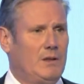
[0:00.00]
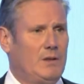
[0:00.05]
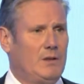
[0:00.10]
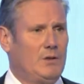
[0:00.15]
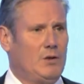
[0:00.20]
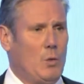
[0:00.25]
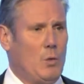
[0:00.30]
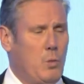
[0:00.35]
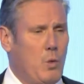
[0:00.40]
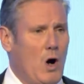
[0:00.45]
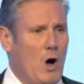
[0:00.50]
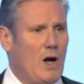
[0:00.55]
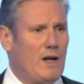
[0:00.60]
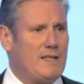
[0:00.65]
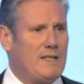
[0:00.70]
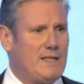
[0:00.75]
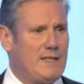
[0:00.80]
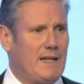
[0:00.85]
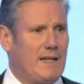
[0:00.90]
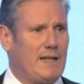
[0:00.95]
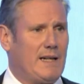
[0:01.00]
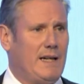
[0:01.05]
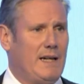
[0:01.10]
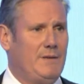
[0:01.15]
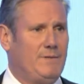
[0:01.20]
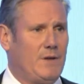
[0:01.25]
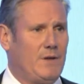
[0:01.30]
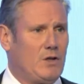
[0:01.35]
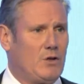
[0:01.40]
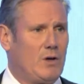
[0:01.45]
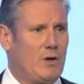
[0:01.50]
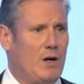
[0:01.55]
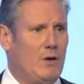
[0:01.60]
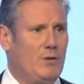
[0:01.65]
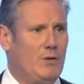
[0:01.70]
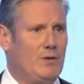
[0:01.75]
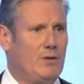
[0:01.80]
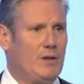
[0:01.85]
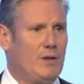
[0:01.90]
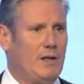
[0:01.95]
the worst decade for
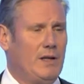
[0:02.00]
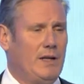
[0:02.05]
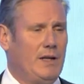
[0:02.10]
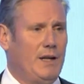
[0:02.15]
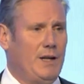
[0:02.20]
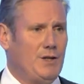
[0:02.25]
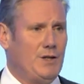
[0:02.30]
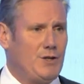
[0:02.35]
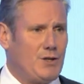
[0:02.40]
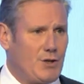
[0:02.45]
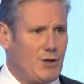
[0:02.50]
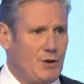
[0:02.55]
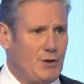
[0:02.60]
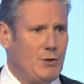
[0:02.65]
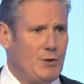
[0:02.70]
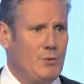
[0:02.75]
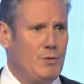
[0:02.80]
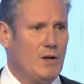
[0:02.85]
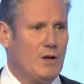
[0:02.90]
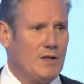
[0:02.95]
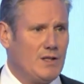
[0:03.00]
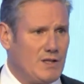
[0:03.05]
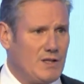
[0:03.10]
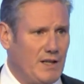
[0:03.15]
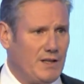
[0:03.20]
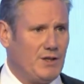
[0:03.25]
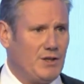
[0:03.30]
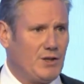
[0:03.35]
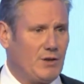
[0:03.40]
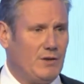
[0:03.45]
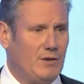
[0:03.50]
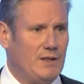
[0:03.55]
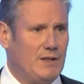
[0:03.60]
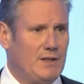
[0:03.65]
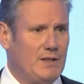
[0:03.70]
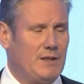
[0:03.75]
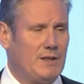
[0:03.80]
growth in two centuries.